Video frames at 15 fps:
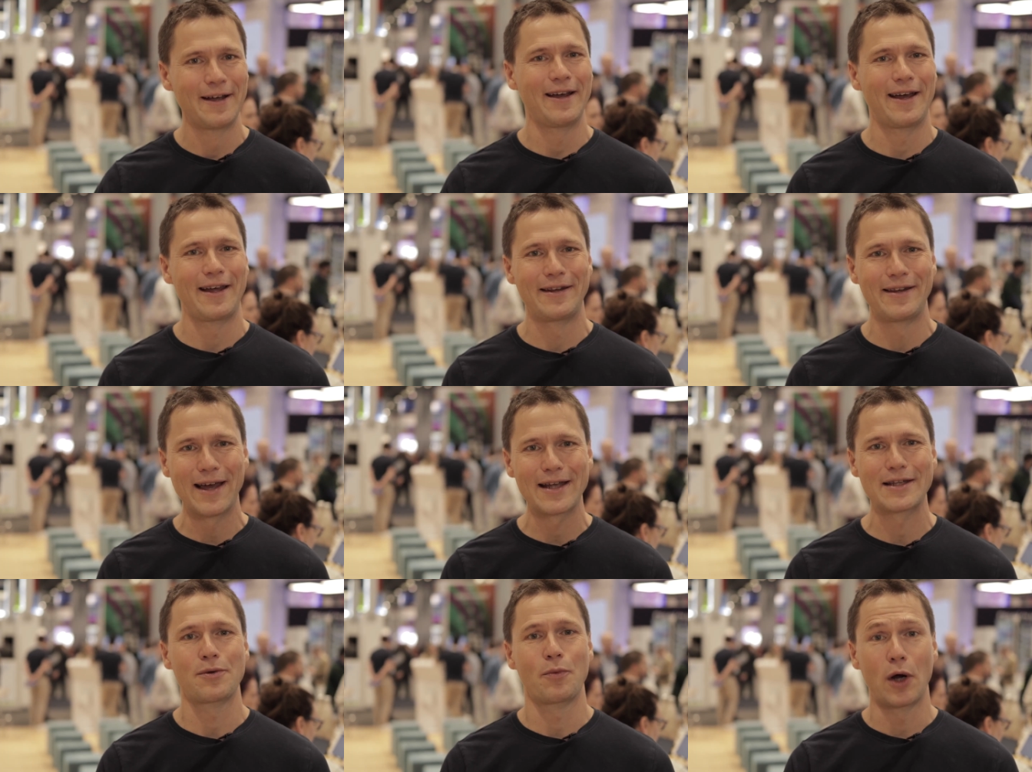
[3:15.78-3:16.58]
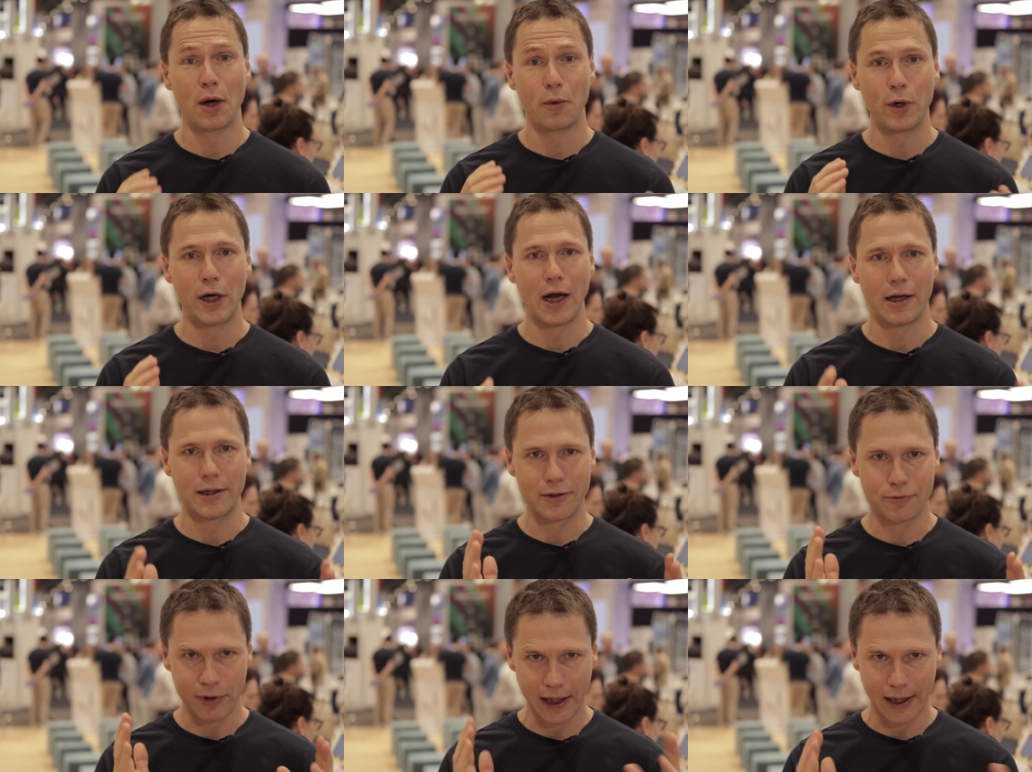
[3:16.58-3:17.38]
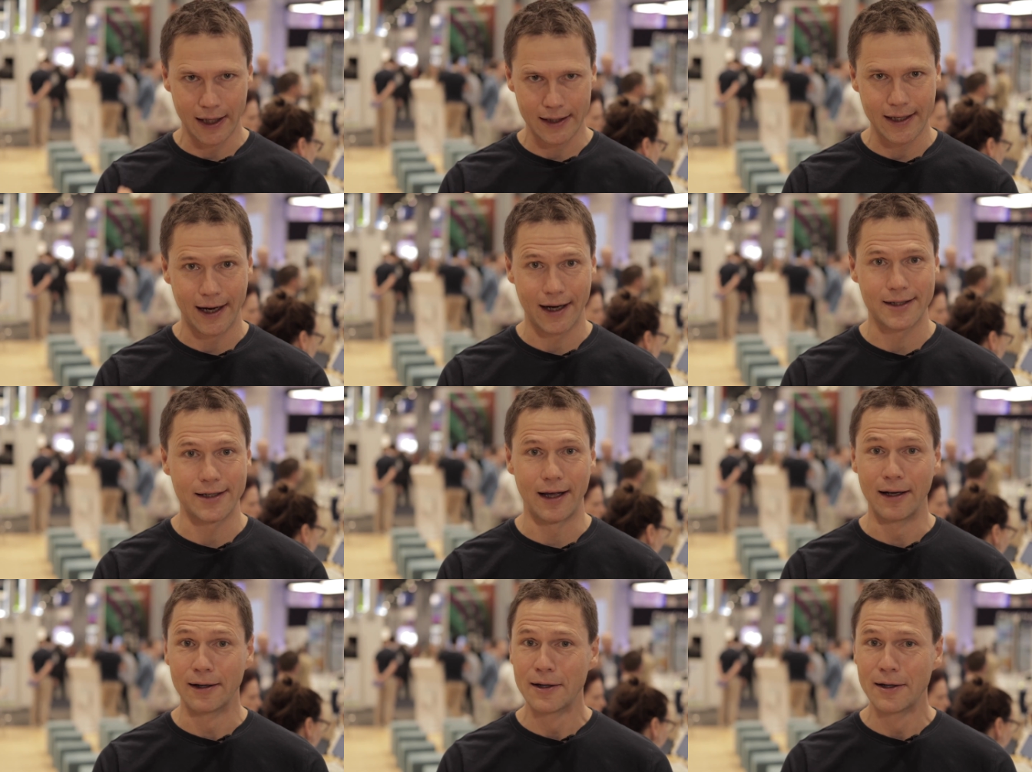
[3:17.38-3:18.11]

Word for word: And that's where we at Relex excel.